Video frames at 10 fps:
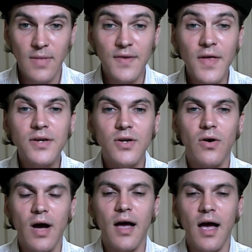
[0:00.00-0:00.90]
And then, you know,
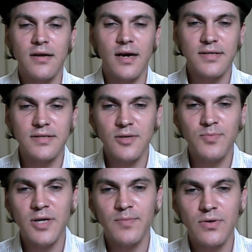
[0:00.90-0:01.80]
I'd like to see
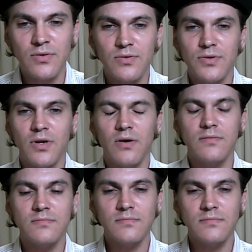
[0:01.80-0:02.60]
people who, you know,